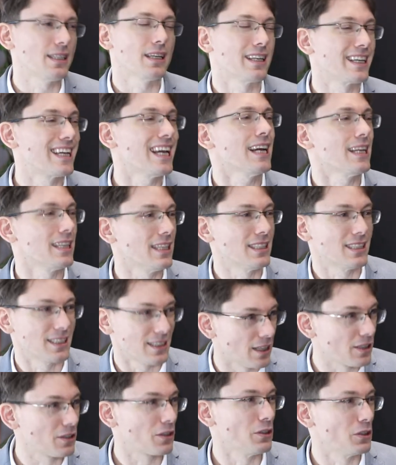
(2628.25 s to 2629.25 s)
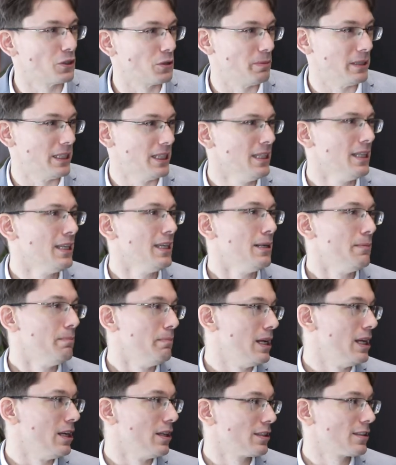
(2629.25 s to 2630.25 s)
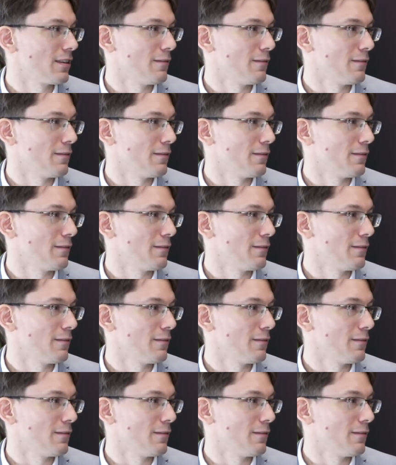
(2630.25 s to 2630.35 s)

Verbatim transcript: And again, it's not going to be millions